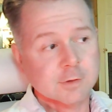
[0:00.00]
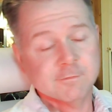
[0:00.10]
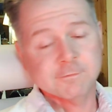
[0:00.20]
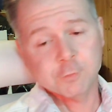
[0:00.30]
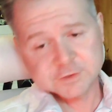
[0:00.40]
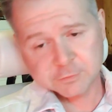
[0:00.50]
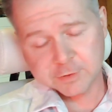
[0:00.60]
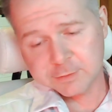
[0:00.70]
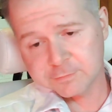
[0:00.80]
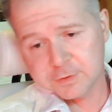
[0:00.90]
Fours are
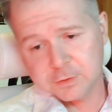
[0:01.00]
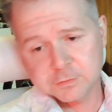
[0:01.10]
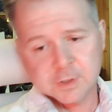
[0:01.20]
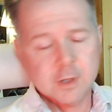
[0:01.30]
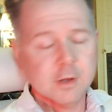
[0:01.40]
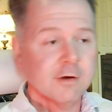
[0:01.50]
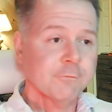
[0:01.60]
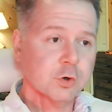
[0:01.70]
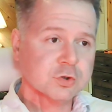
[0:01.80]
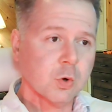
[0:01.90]
great reviews.
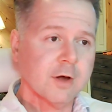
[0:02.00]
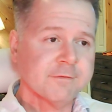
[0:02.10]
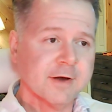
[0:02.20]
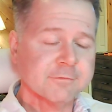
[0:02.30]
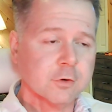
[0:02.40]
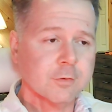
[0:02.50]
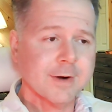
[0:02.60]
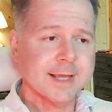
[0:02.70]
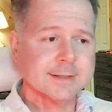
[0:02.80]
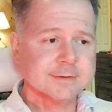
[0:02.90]
Fours qualify for a
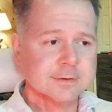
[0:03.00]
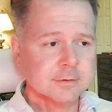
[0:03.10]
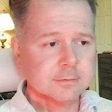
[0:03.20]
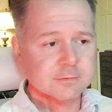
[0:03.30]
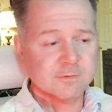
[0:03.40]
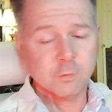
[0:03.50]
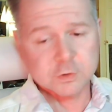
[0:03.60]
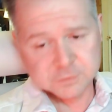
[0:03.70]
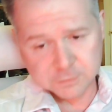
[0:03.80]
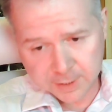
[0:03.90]
raise.
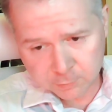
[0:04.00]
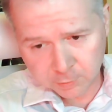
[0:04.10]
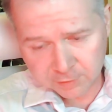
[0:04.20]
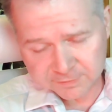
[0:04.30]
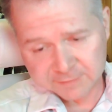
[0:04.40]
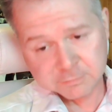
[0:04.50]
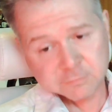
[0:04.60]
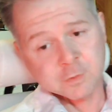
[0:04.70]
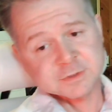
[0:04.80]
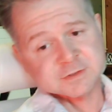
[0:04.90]
Fours do not qualify for
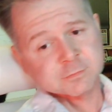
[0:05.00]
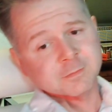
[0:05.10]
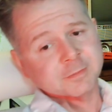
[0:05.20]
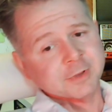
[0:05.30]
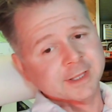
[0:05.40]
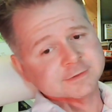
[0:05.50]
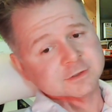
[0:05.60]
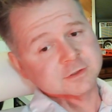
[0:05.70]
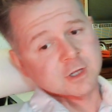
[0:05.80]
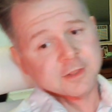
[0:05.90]
performance improvement plans.
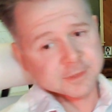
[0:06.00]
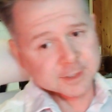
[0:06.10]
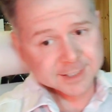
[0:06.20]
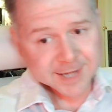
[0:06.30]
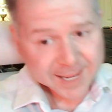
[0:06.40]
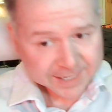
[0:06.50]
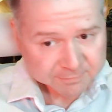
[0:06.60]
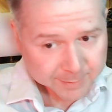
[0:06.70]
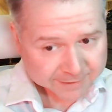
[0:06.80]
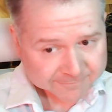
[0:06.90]
There's nothing negative
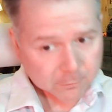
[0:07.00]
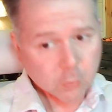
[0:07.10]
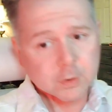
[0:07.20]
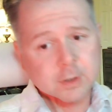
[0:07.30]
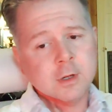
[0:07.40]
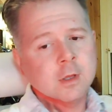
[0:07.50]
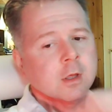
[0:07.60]
about four.